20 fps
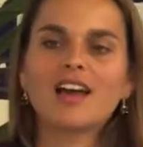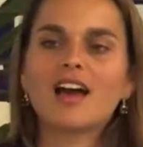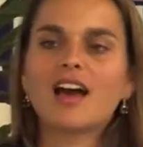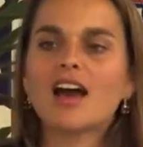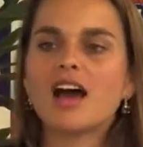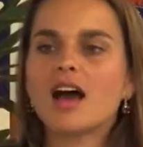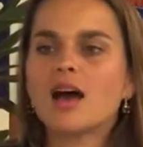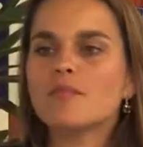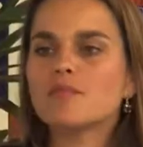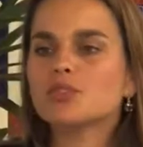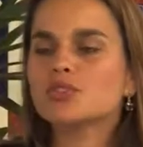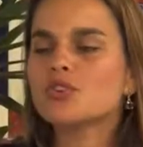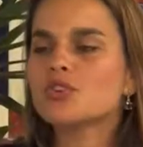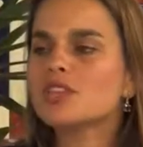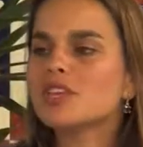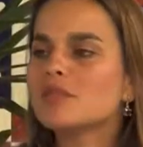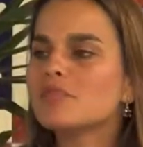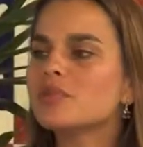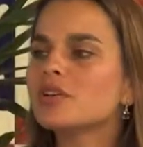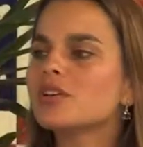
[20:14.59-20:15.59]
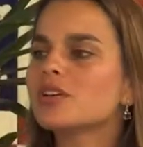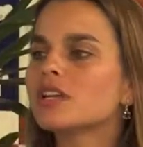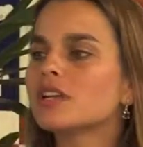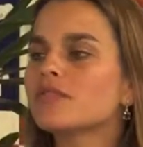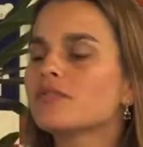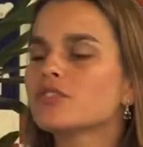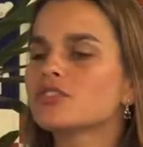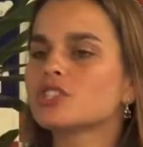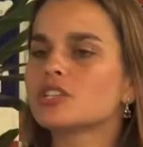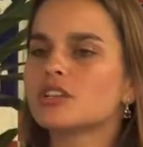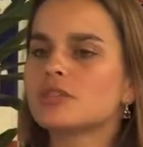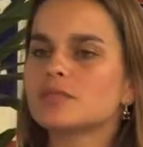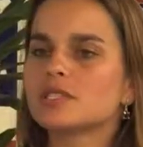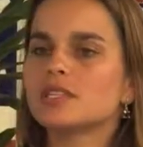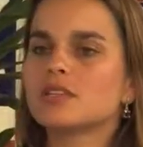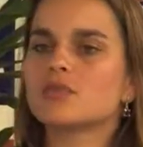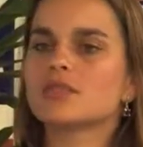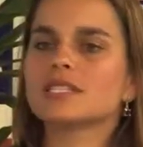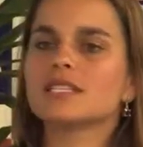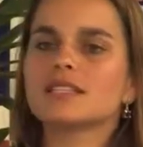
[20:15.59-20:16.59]
Um, so the ability for genome
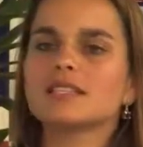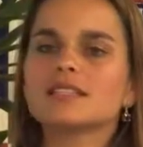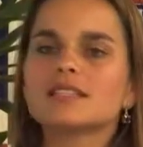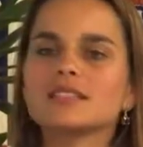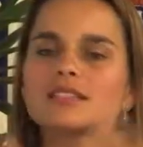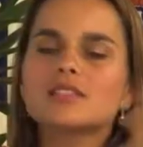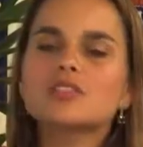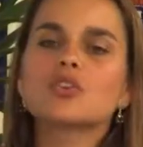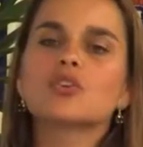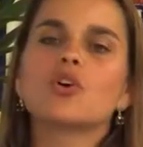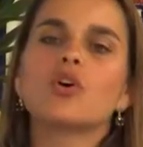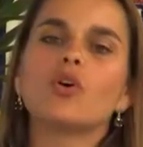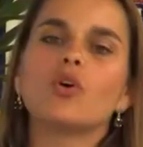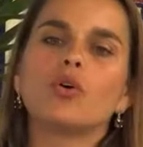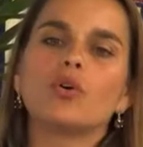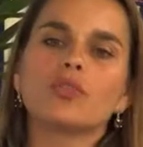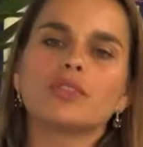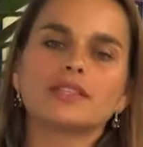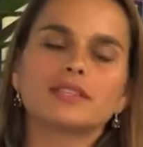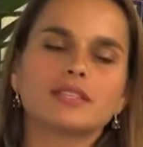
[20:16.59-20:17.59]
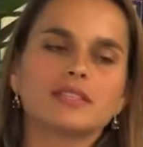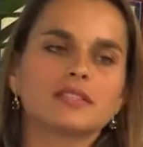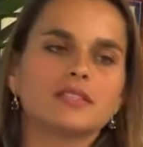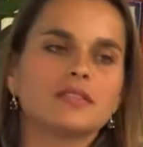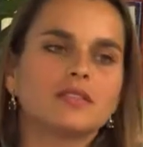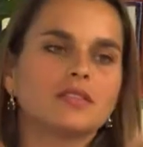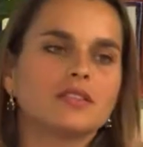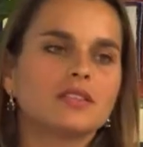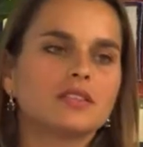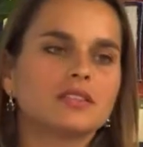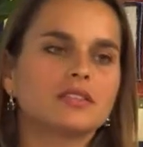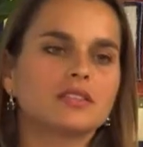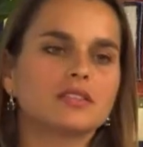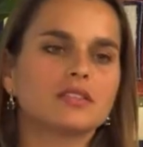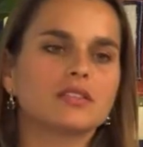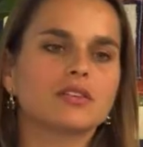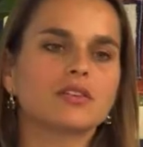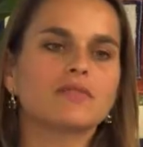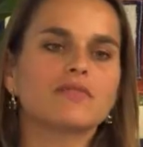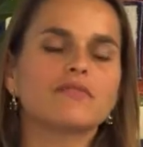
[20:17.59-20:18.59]
sequencing, this is the goal, this is the, this is
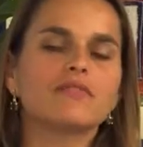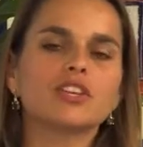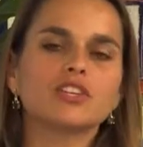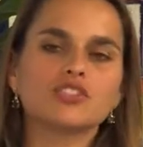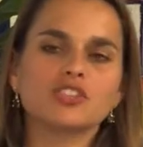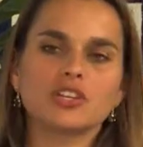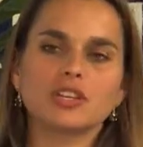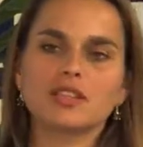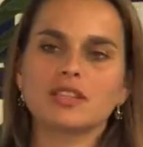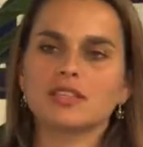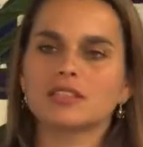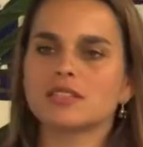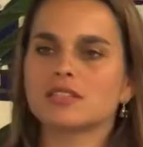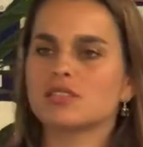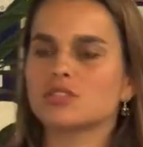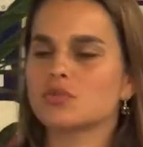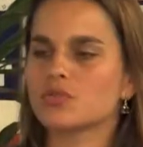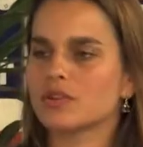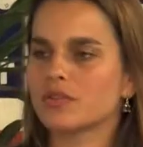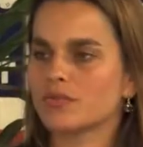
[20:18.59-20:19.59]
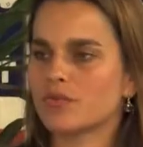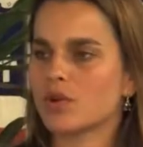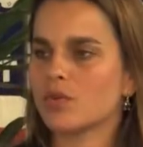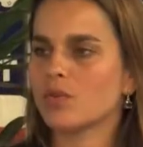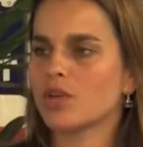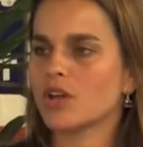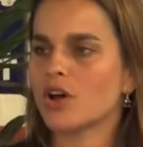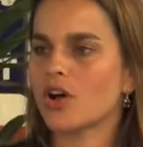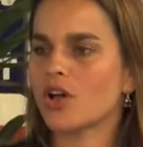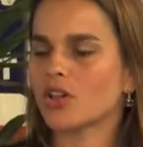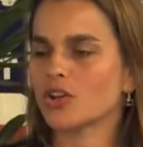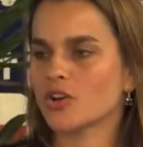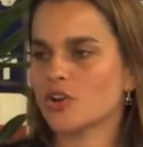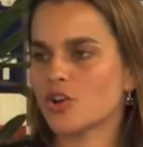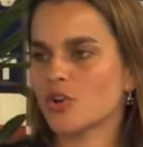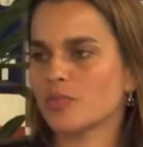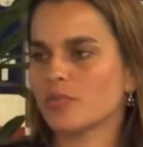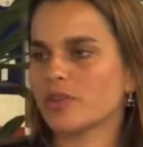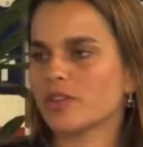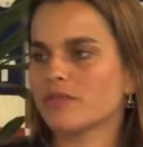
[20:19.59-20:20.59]
the vision, this is sort of what we all are
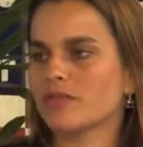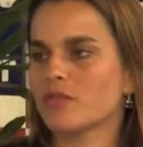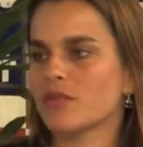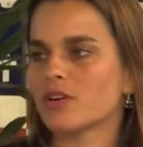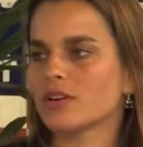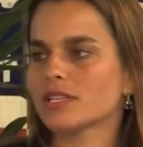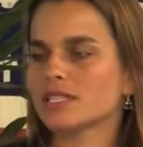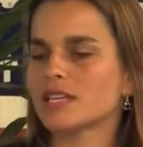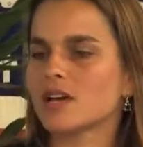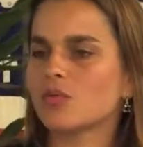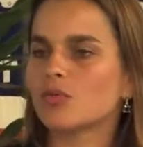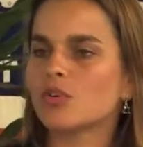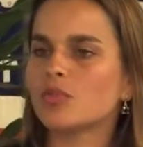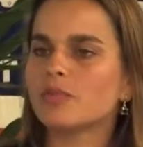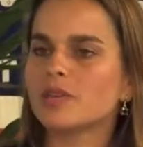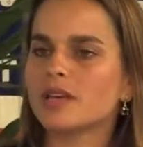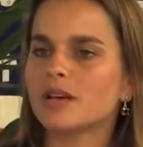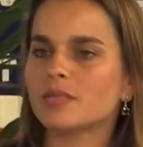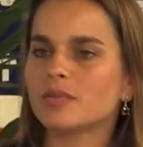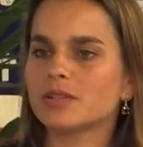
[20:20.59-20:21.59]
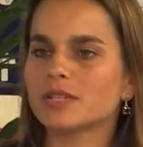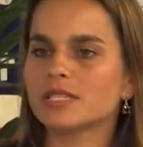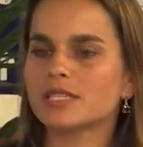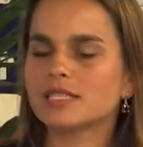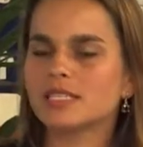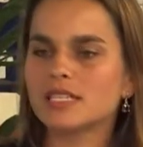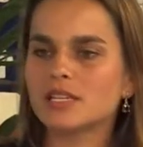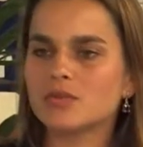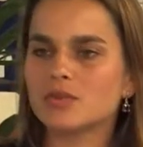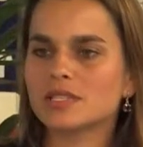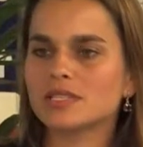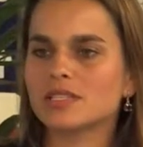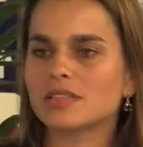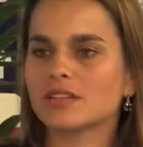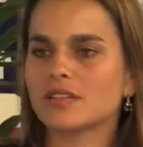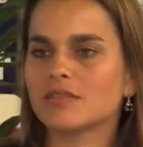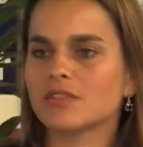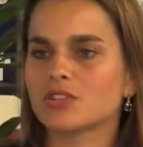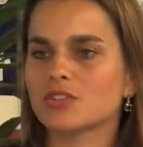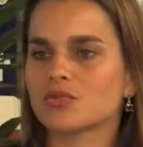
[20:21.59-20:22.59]
hoping for, is that we'll be able to sequence
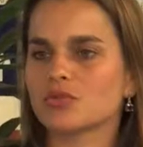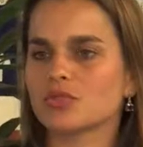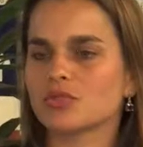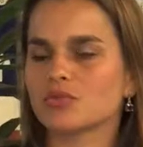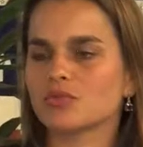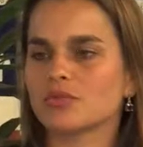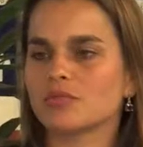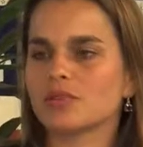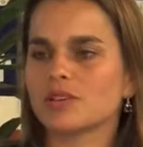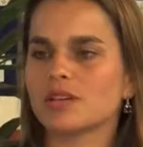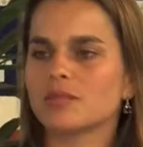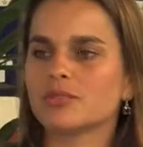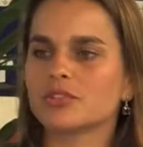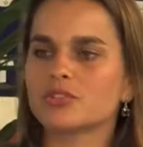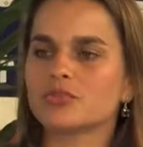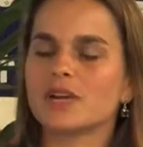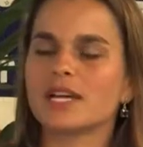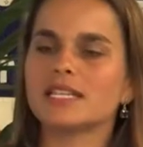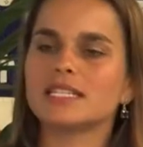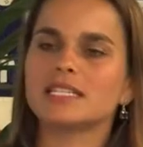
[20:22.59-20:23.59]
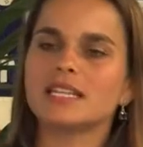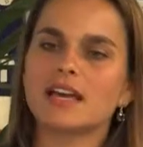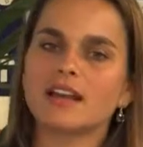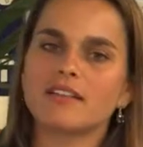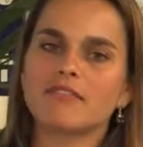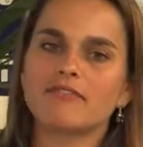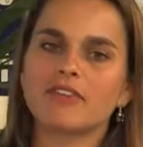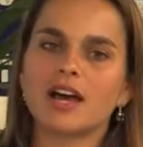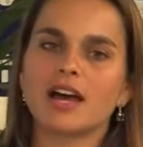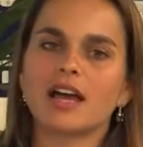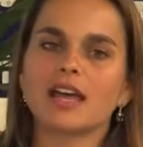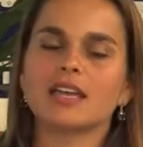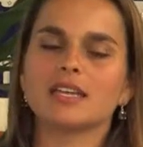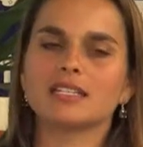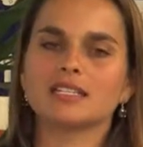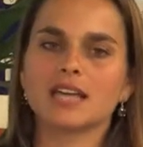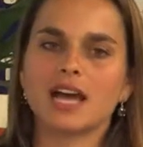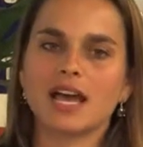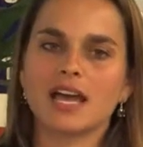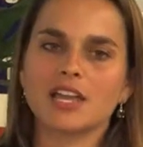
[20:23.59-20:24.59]
individuals, we'll be able to identify
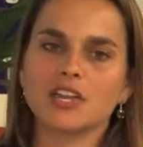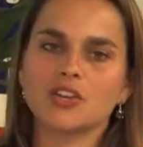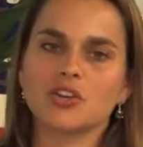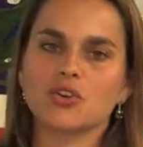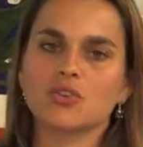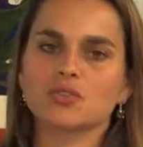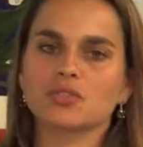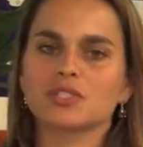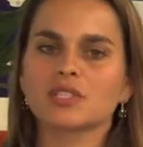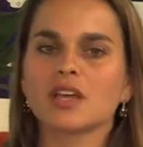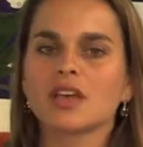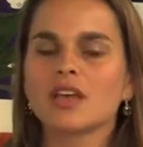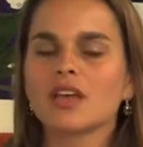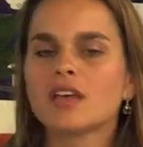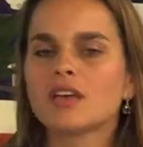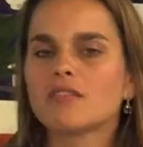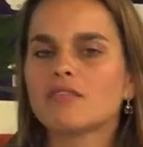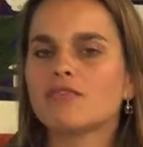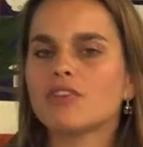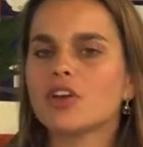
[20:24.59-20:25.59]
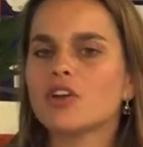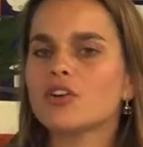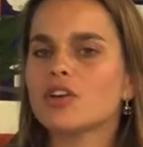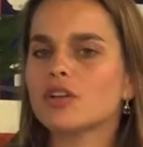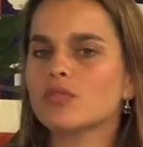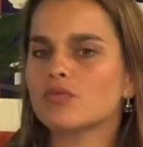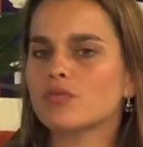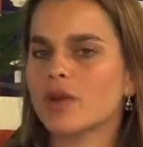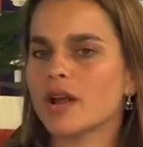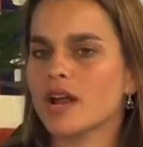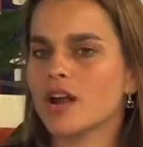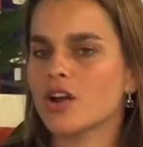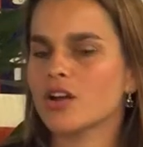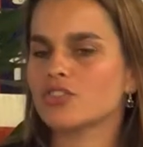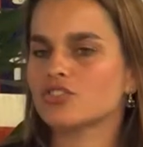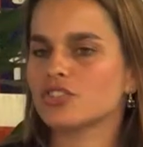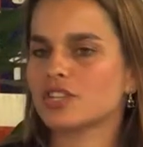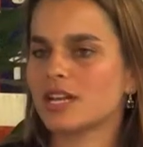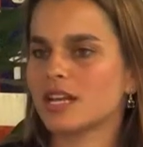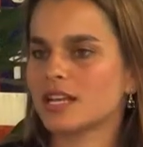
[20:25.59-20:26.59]
and diagnose very rare
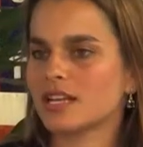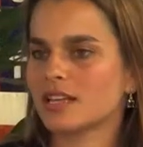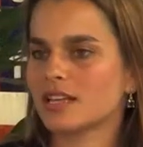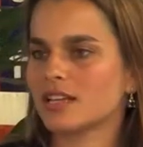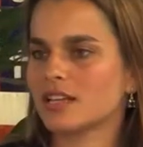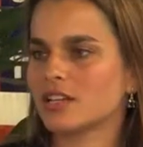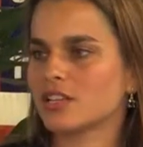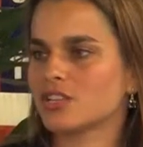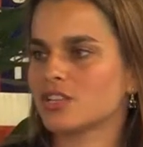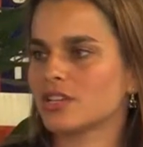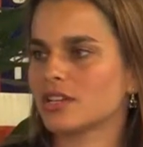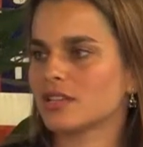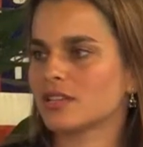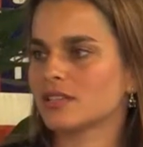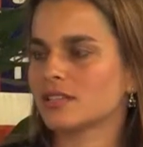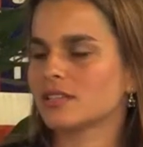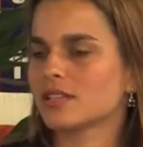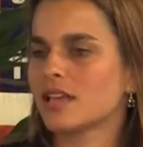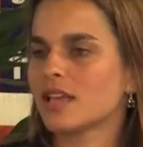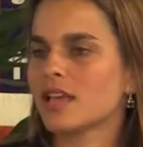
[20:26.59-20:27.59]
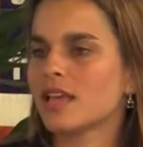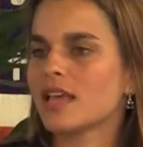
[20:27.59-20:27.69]
genetic conditions,